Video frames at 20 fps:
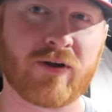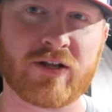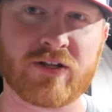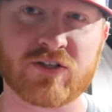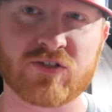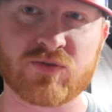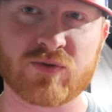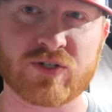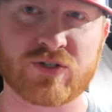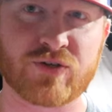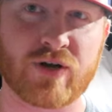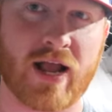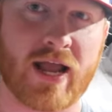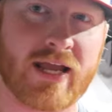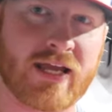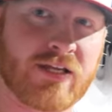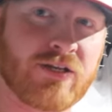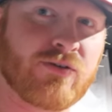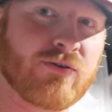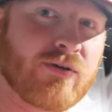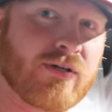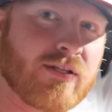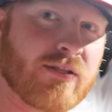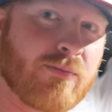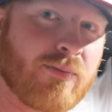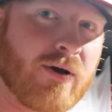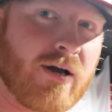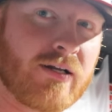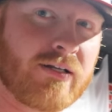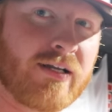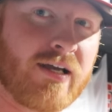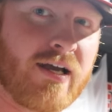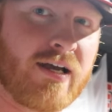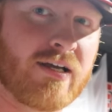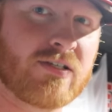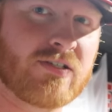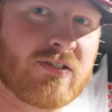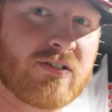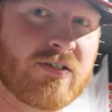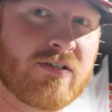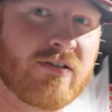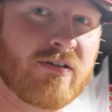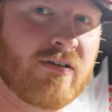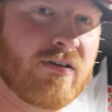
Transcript: running the switcher and doing the podcast,